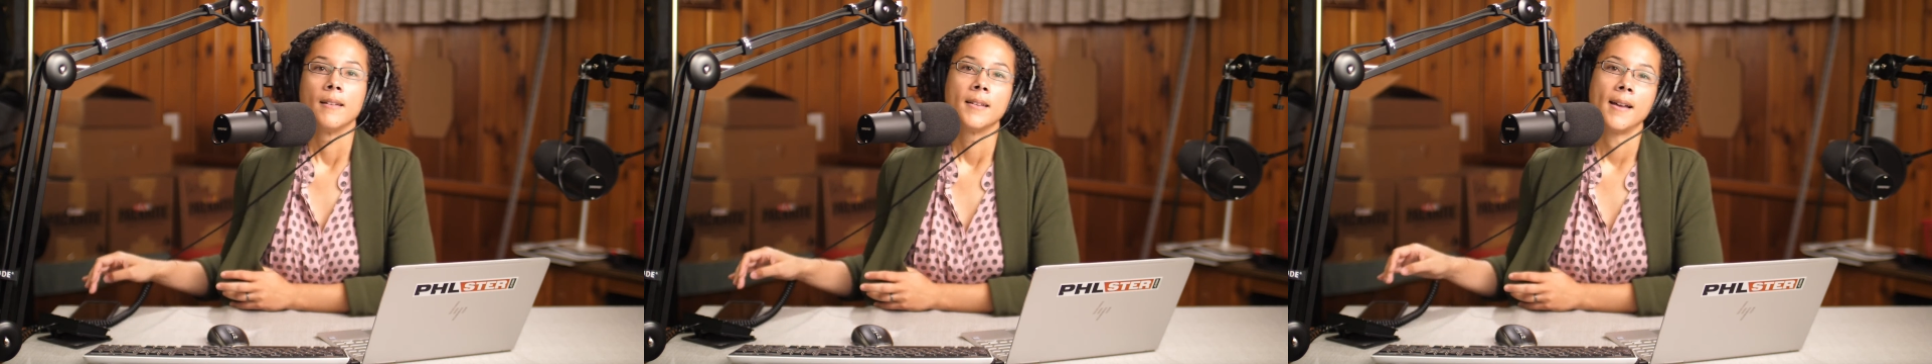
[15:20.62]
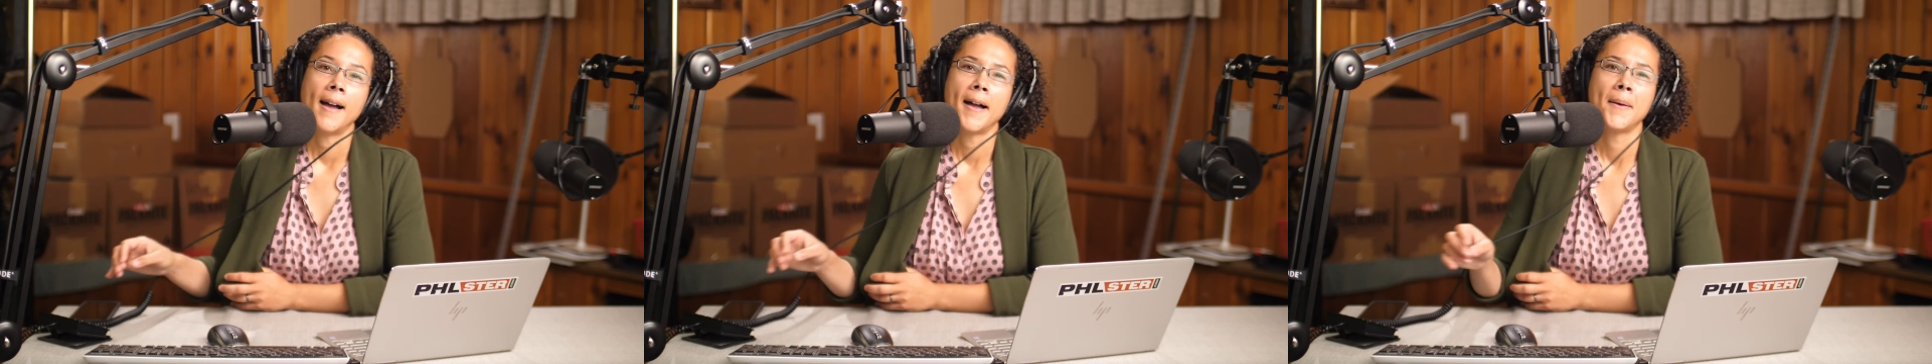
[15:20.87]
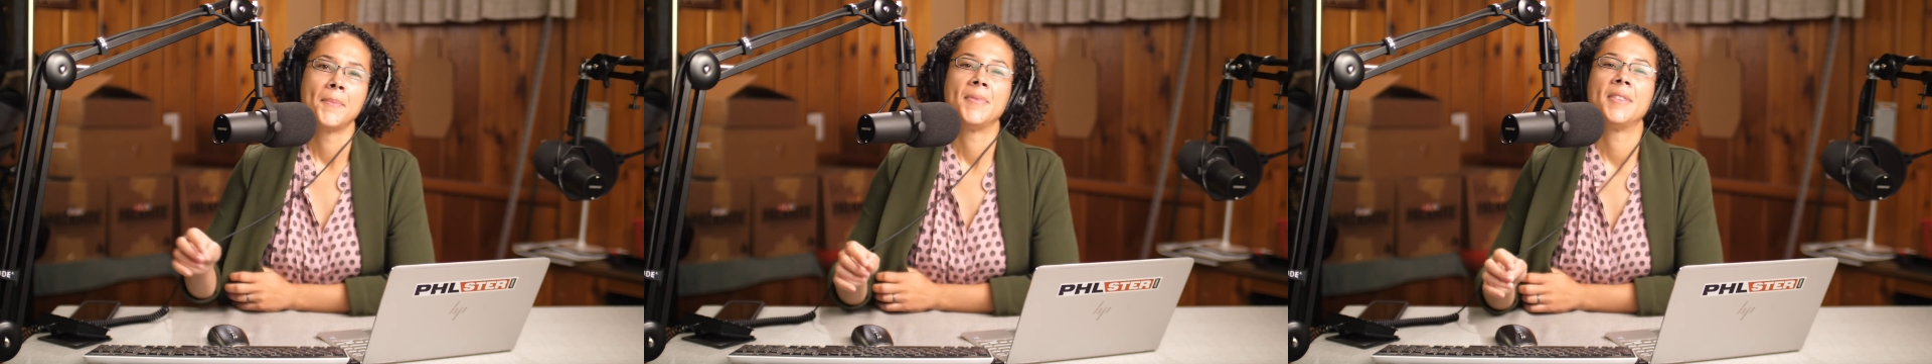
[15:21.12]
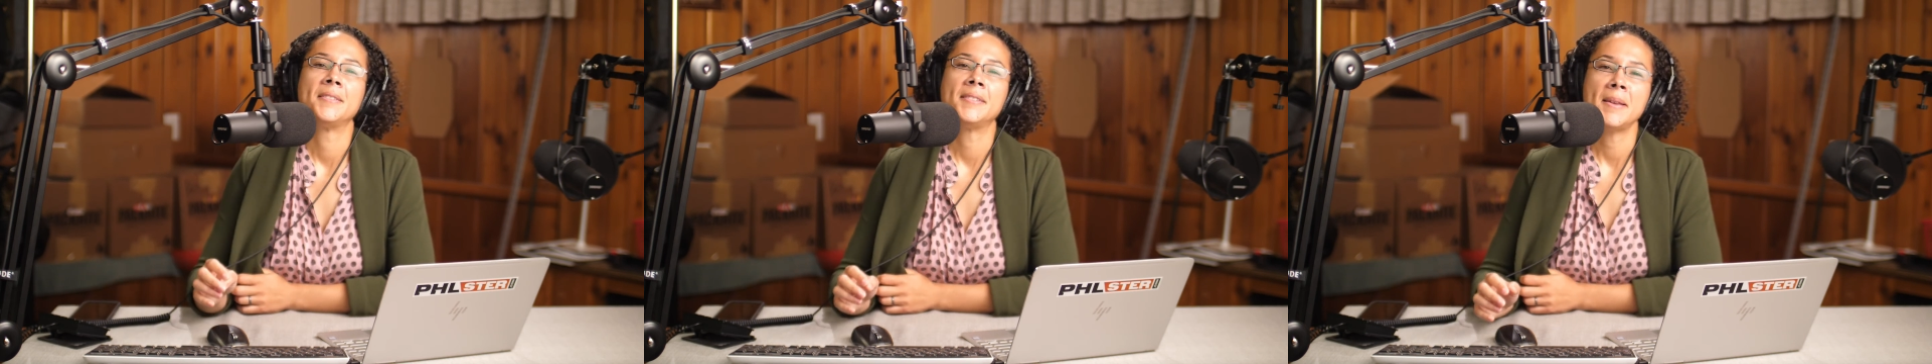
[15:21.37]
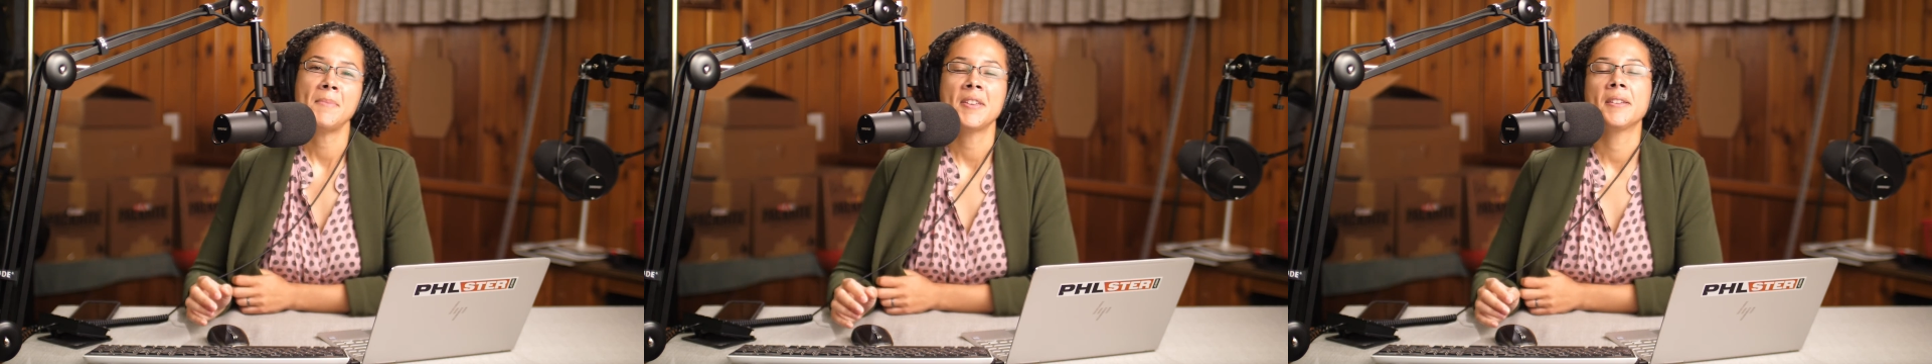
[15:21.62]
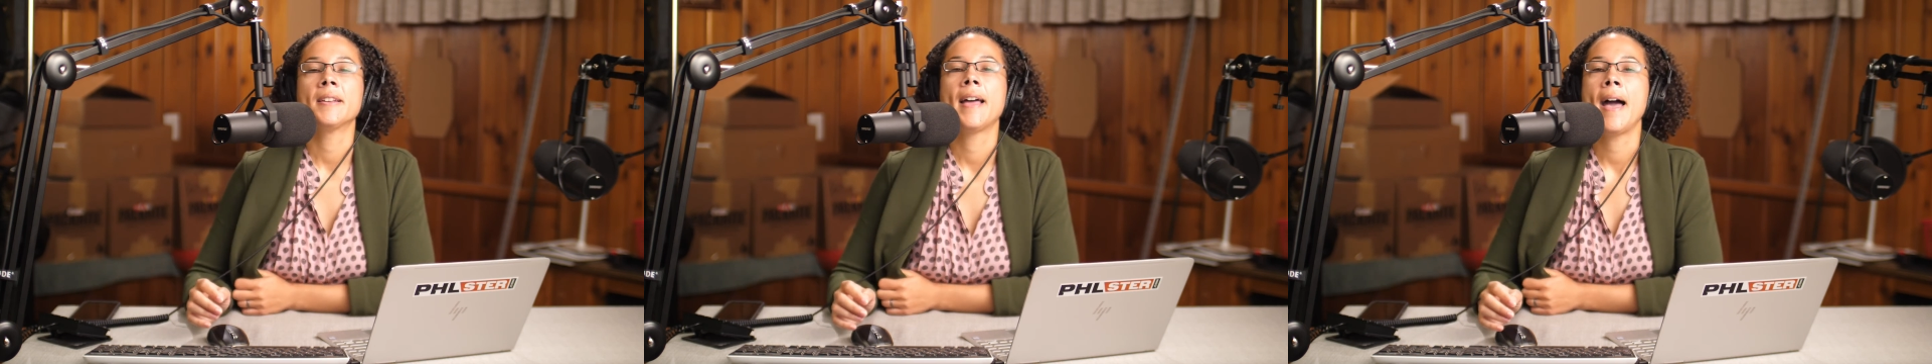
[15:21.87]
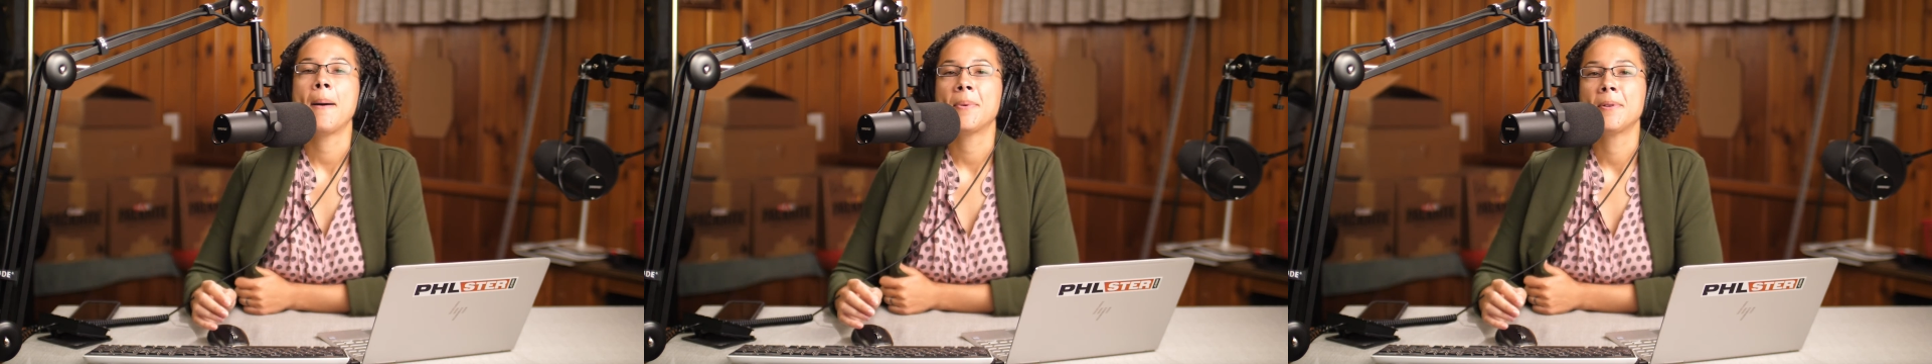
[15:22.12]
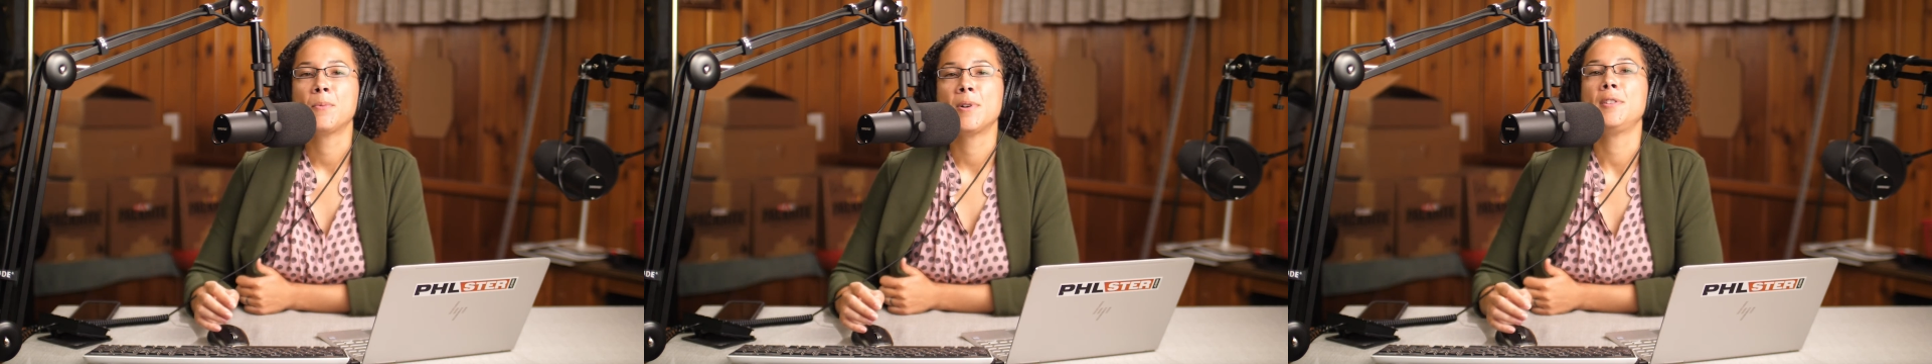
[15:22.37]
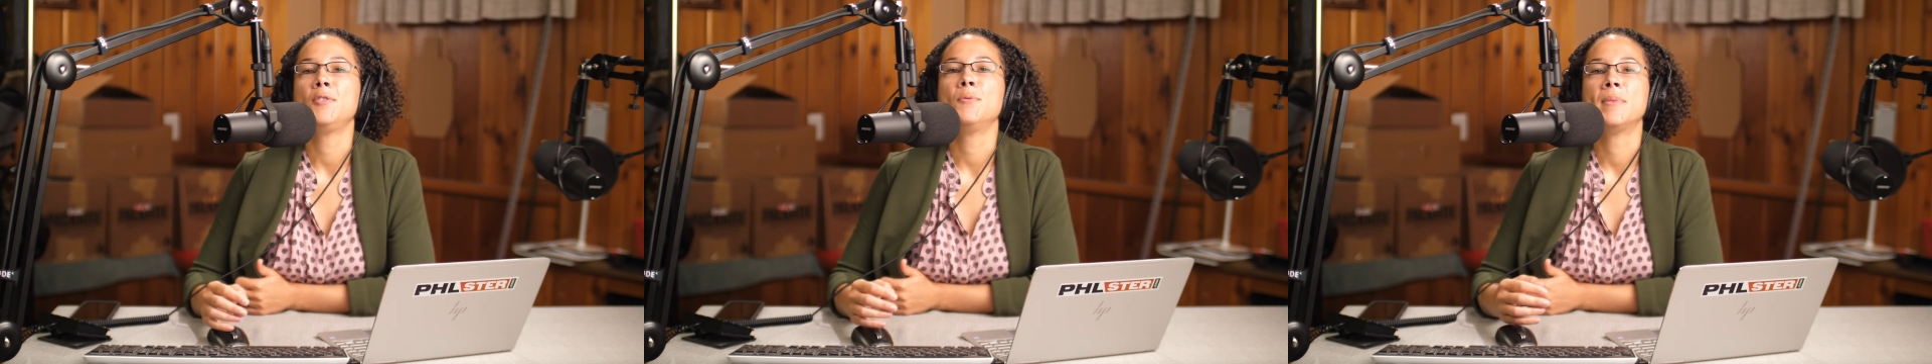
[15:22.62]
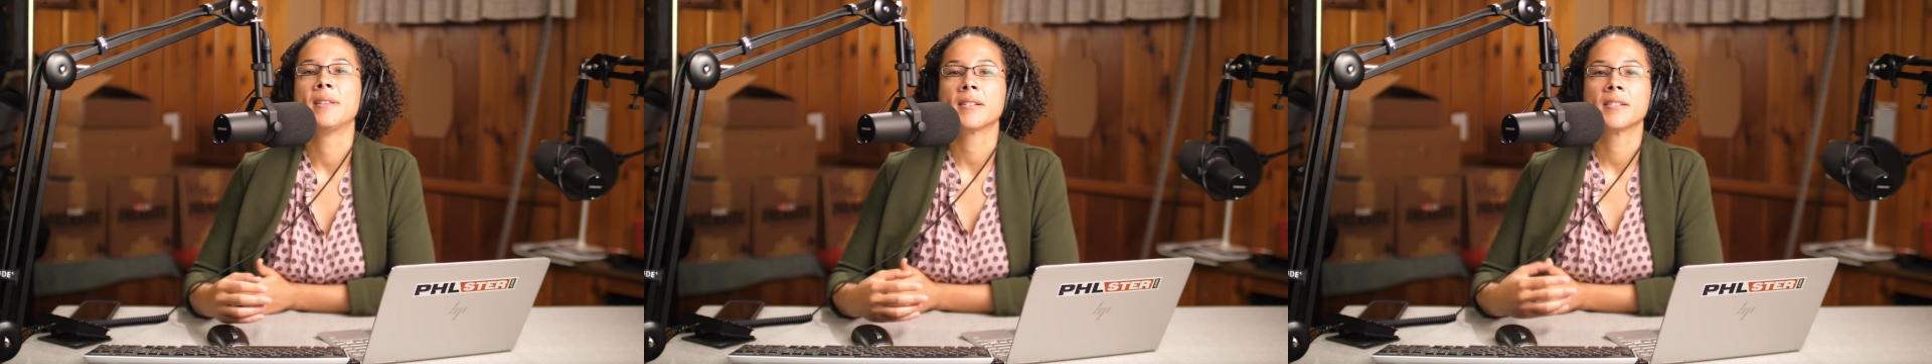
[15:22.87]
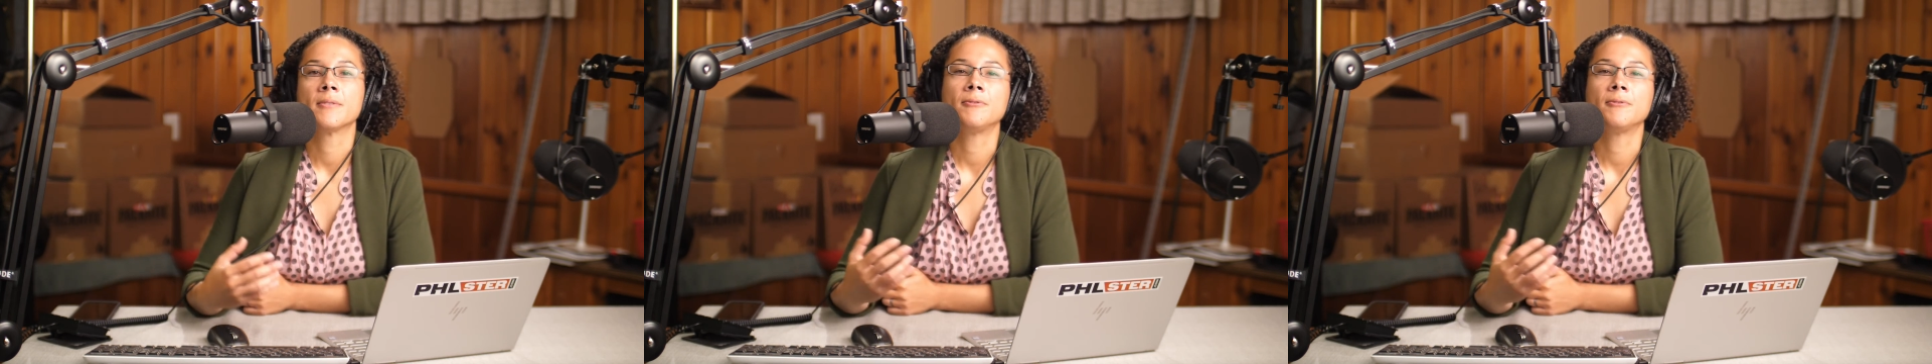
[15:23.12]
The same thing can happen when you mix